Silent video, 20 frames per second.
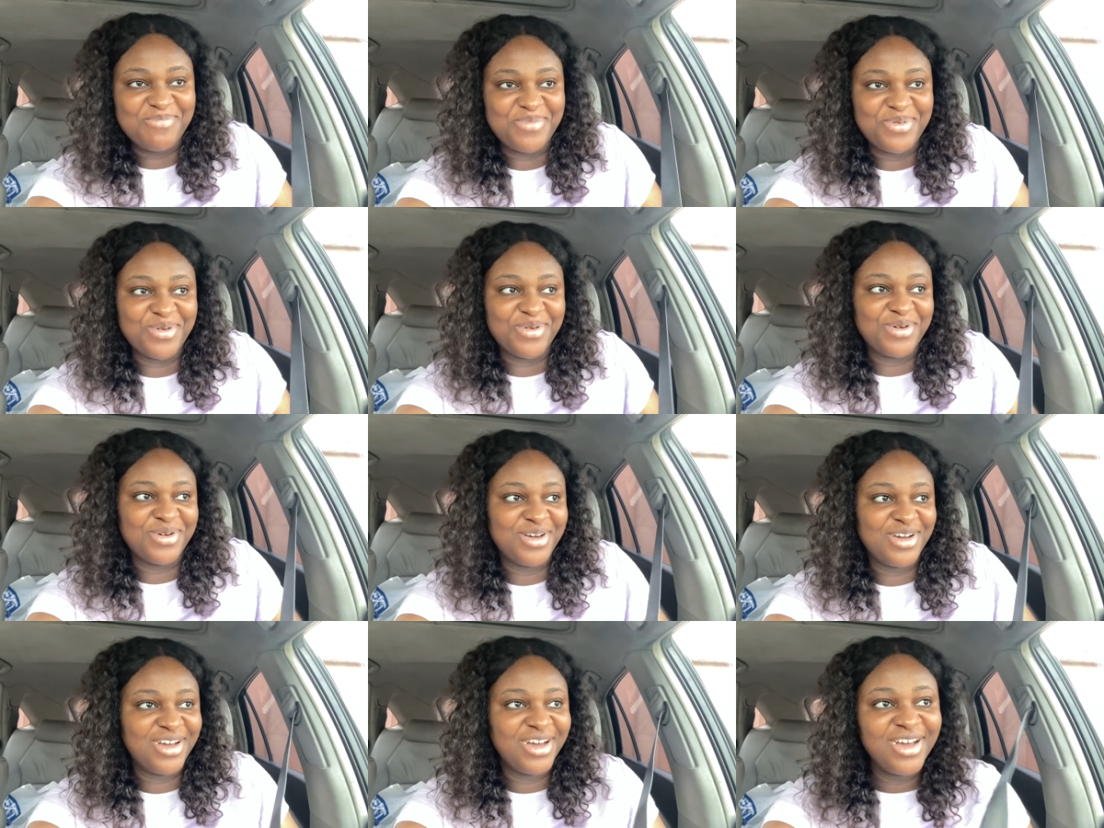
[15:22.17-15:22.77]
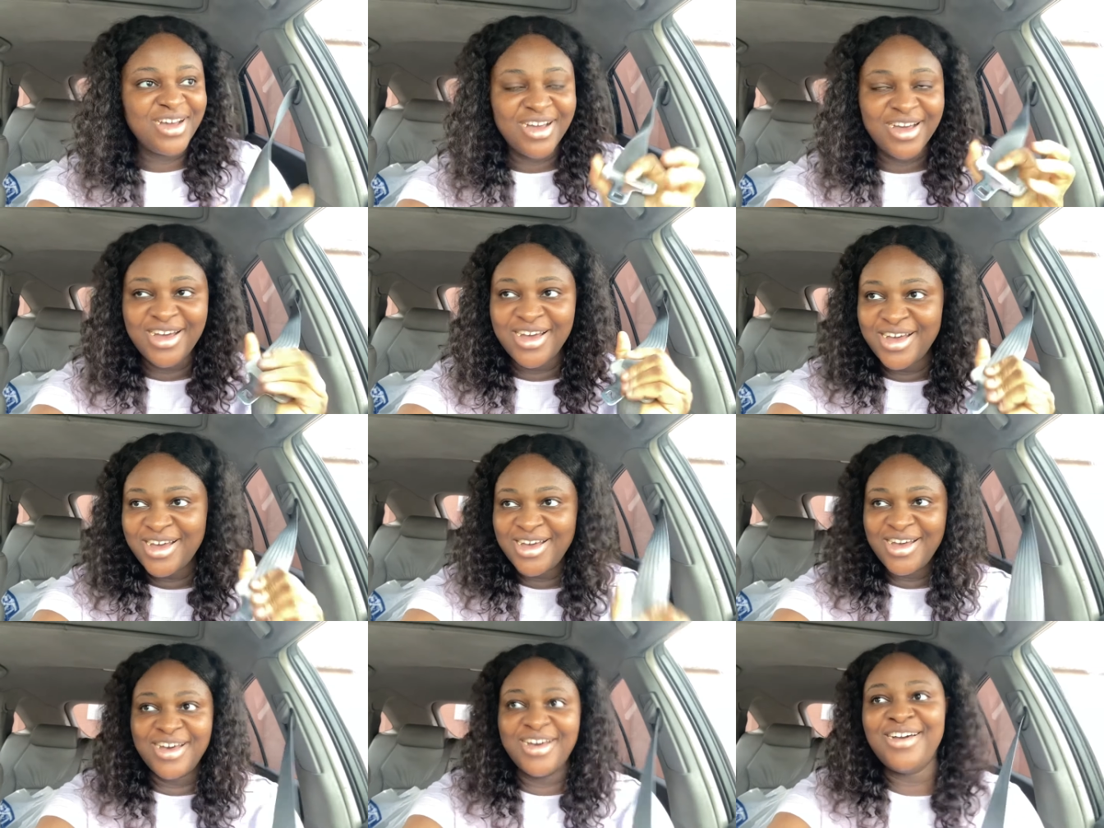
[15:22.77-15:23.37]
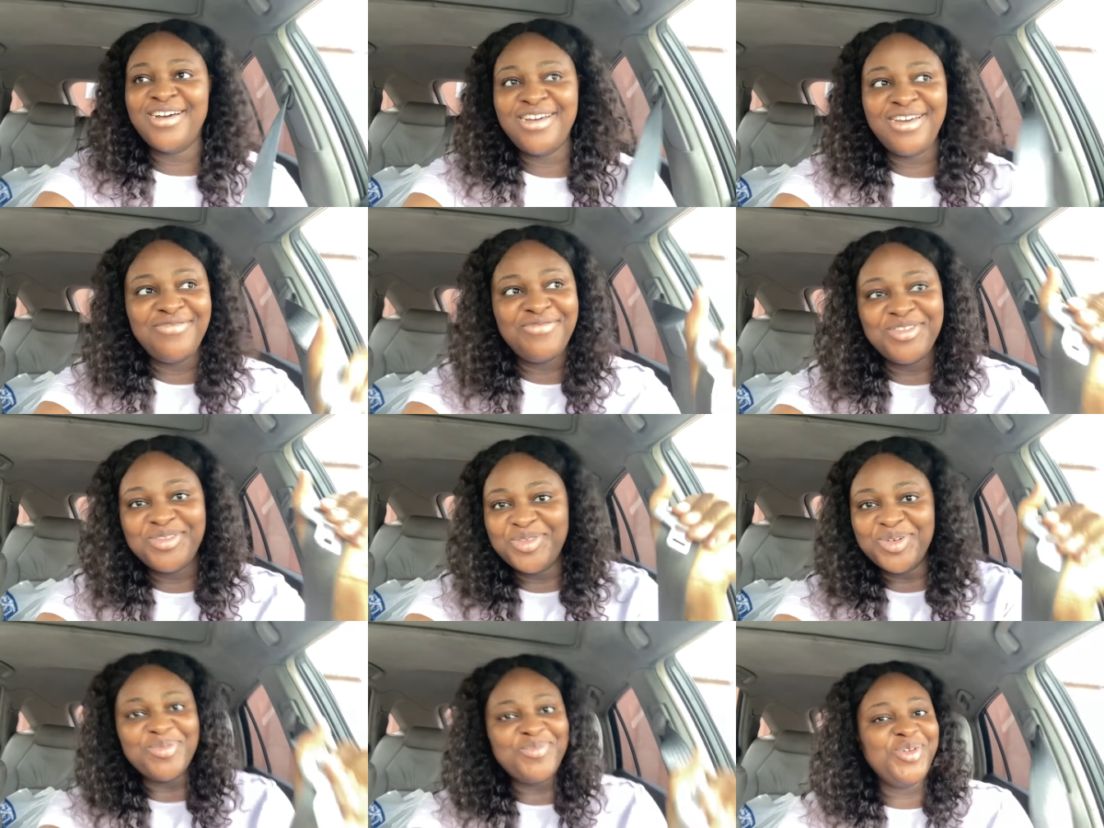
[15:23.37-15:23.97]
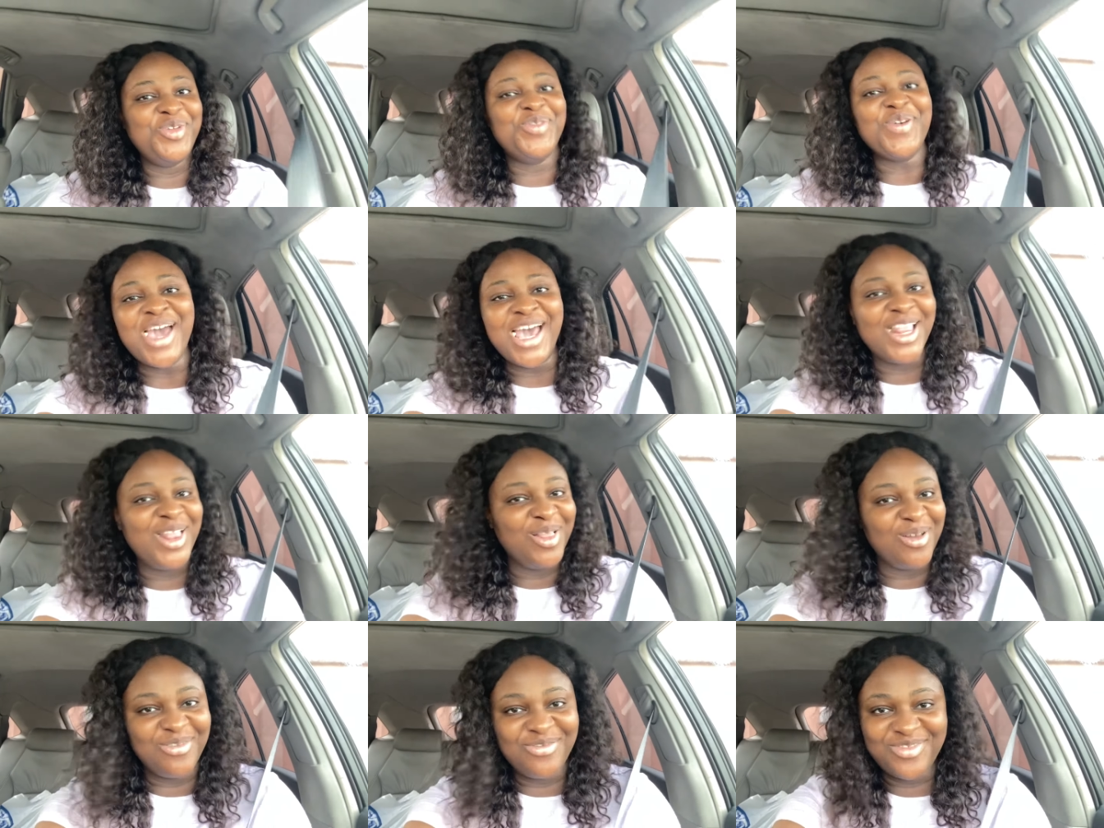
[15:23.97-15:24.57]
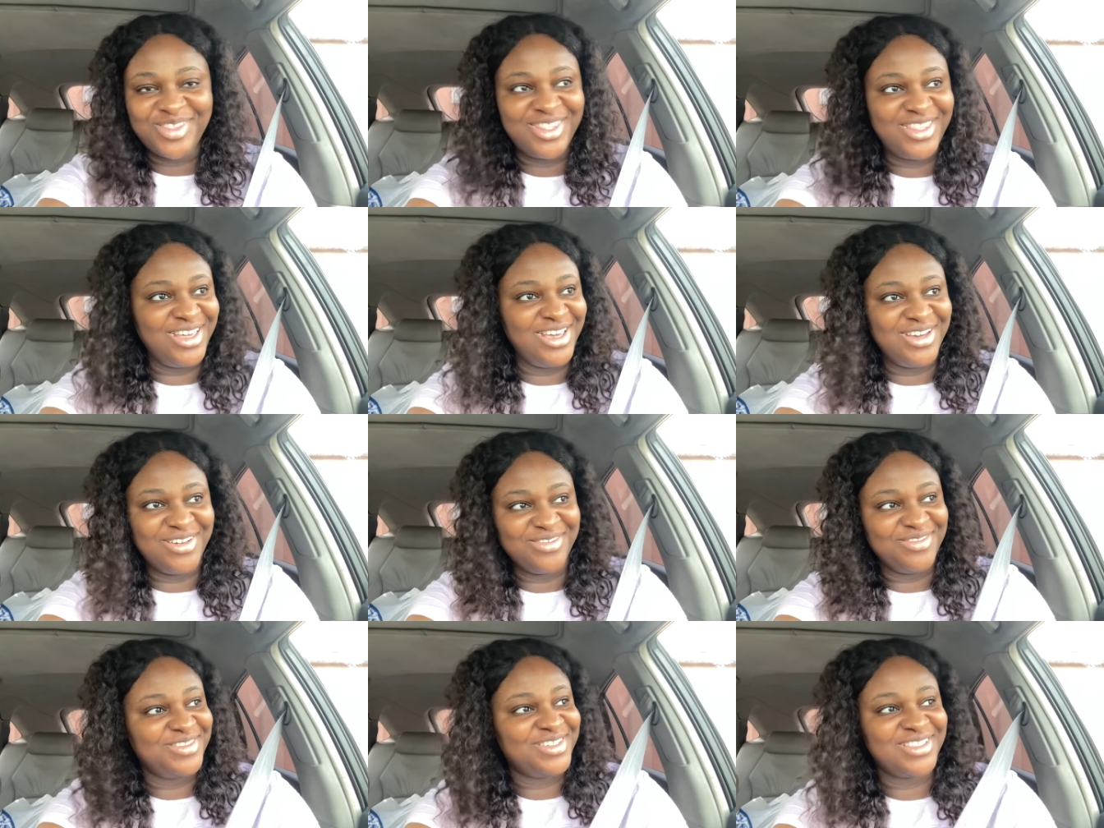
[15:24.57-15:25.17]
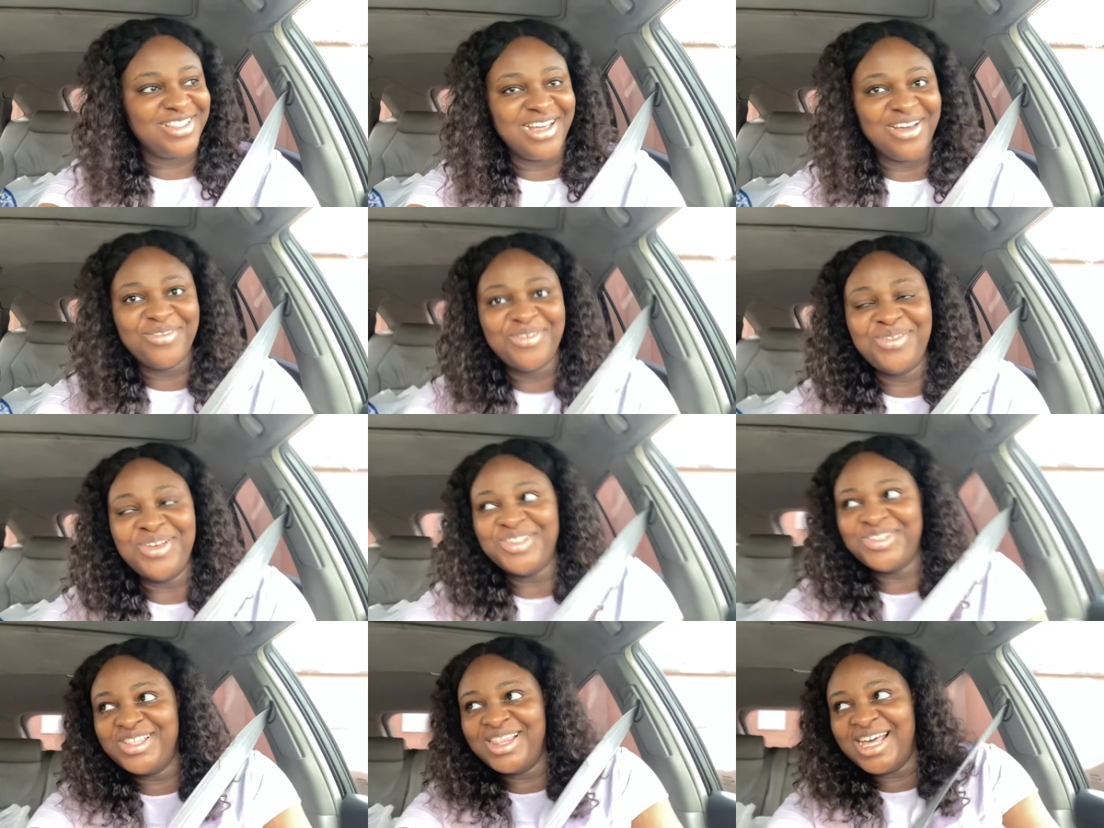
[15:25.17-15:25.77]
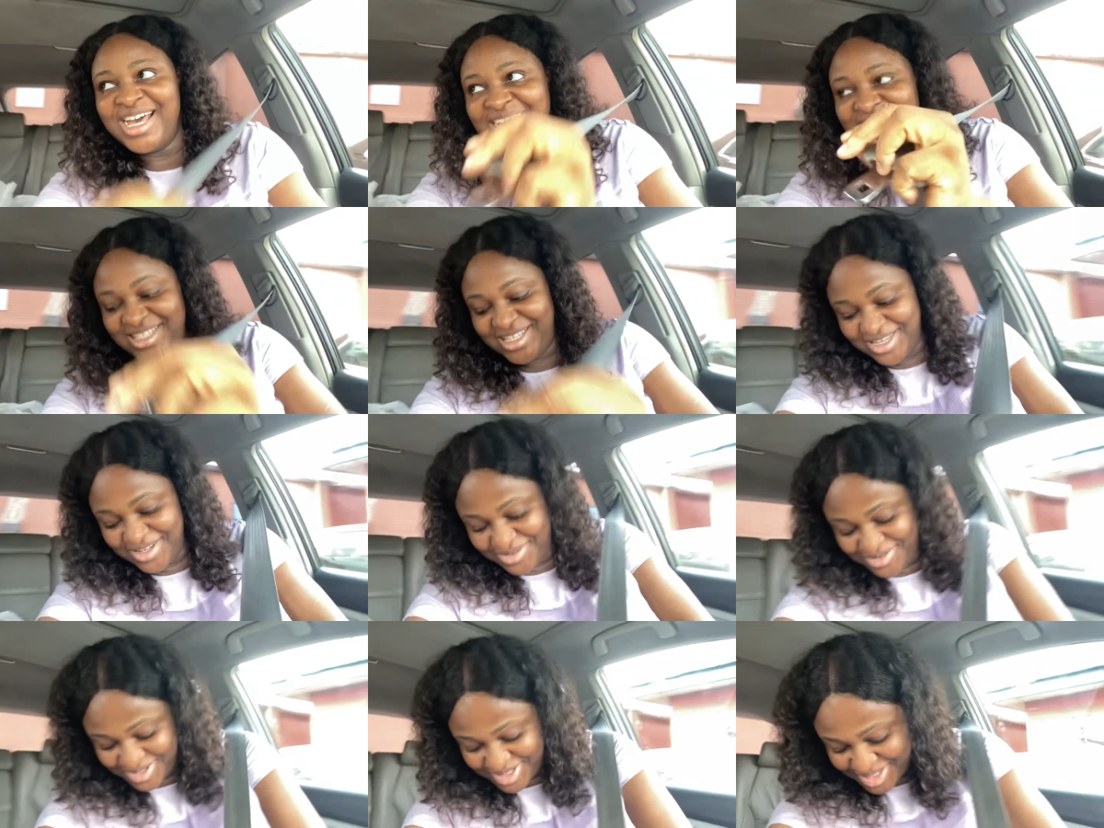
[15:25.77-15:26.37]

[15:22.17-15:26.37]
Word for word: But if you know me, you know I love deals. Like, who doesn't like deals?